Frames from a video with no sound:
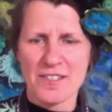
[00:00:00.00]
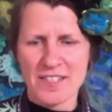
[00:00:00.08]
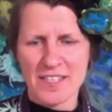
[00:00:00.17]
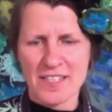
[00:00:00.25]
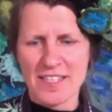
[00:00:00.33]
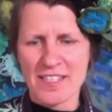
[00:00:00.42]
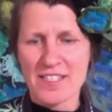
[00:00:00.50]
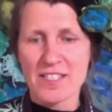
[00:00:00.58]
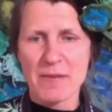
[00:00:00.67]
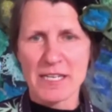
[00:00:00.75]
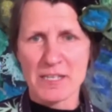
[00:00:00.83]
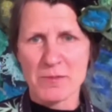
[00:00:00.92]
into
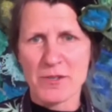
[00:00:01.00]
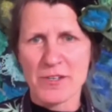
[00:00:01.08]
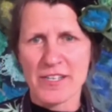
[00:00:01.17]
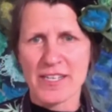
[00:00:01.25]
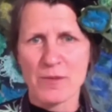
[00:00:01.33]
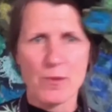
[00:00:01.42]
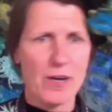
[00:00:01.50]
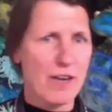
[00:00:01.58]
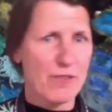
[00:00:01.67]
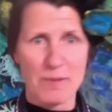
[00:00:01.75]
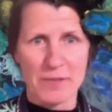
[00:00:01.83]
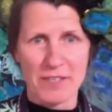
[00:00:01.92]
my community,
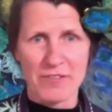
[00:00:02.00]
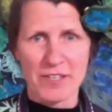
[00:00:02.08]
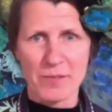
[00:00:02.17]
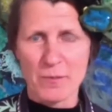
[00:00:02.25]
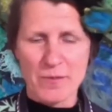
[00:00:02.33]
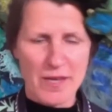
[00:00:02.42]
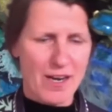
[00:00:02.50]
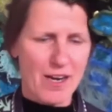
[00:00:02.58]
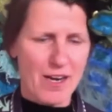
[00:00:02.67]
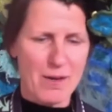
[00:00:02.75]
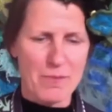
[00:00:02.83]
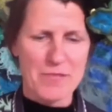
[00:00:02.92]
wherever I'm living,
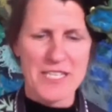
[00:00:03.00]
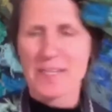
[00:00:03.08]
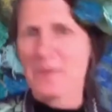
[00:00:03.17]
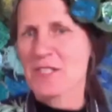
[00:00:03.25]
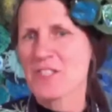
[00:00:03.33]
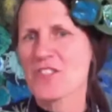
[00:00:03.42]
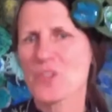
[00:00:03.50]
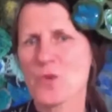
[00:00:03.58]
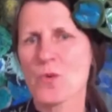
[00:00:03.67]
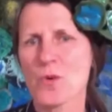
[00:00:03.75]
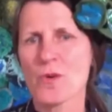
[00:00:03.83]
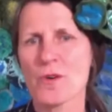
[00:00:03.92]
take them into the
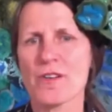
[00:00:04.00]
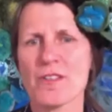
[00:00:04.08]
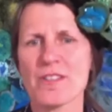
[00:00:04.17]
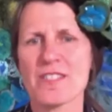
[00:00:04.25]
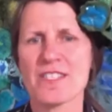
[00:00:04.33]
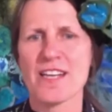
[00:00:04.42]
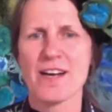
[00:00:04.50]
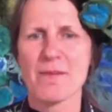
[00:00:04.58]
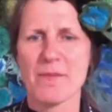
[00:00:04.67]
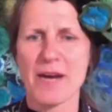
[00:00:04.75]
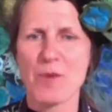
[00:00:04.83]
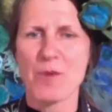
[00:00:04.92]
schools.
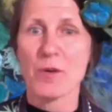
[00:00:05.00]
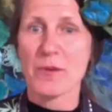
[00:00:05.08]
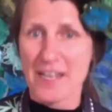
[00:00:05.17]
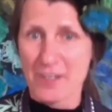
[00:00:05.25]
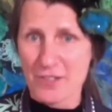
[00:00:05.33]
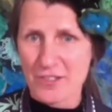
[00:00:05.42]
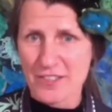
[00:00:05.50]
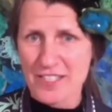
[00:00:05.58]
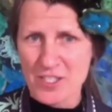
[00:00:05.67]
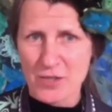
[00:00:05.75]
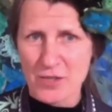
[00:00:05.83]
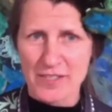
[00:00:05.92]
I work with the elderly,
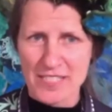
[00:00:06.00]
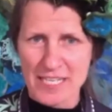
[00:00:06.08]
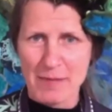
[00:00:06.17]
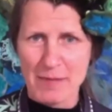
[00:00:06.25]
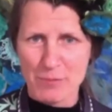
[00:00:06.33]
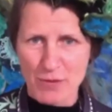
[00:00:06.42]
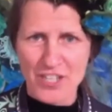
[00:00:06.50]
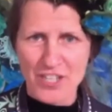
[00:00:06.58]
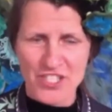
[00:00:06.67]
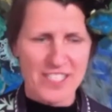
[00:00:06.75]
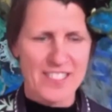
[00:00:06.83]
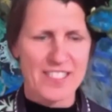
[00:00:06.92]
so I take my
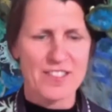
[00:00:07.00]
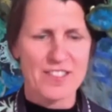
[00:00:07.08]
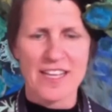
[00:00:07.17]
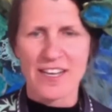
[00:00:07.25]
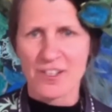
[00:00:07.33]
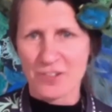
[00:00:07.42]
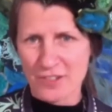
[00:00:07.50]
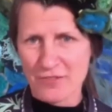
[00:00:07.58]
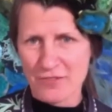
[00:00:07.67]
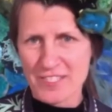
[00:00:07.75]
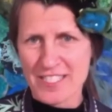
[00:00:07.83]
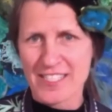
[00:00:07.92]
projects into the elderly
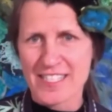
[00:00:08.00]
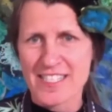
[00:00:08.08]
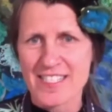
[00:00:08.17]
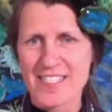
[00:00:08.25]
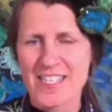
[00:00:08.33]
facilities.